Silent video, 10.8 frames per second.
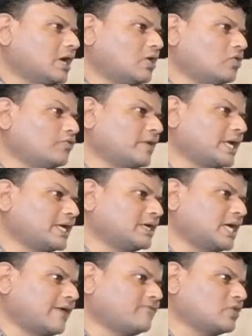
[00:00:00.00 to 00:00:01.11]
Now when
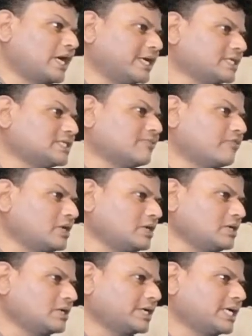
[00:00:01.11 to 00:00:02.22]
I have to hire
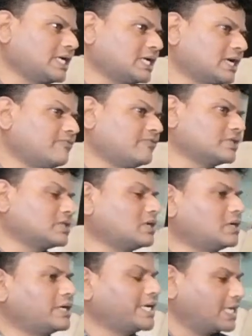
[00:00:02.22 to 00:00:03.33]
someone, it will come with
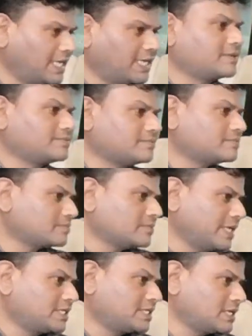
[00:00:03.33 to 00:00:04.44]
a deadline.
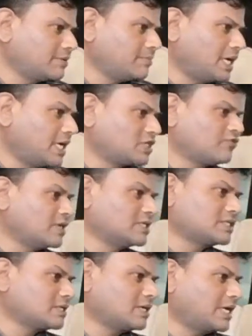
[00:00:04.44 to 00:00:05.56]
Let's say March
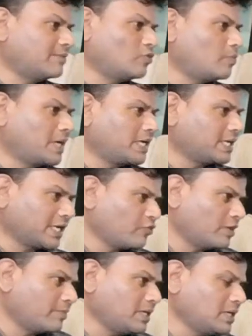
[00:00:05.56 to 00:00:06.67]
1st, I'm opening a
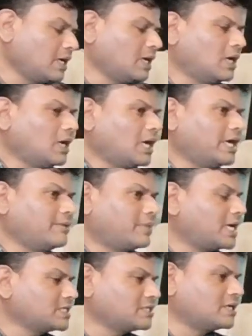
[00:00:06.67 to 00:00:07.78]
requirement, and
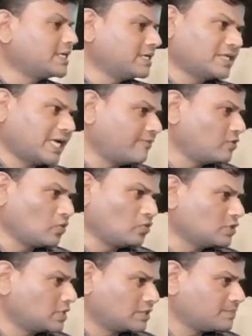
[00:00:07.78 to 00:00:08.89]
March 30th, I have to
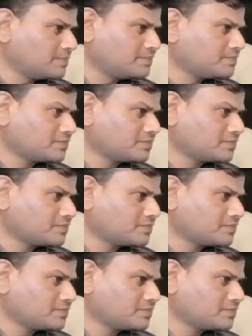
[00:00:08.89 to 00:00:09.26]
close it.